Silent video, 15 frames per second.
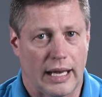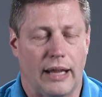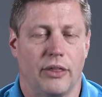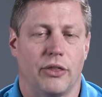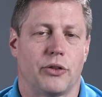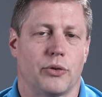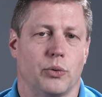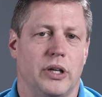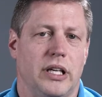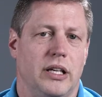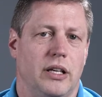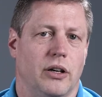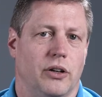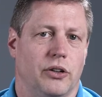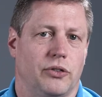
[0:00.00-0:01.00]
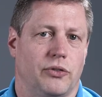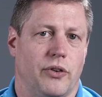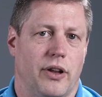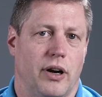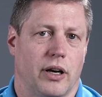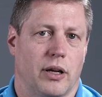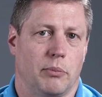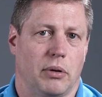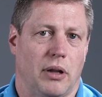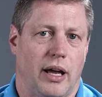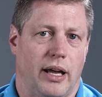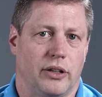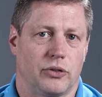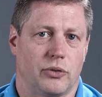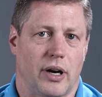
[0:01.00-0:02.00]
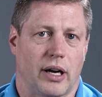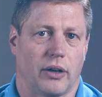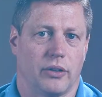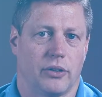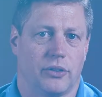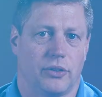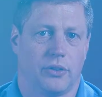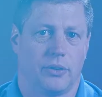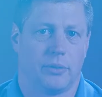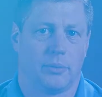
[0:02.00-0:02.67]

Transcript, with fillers: and three years for their compliance records.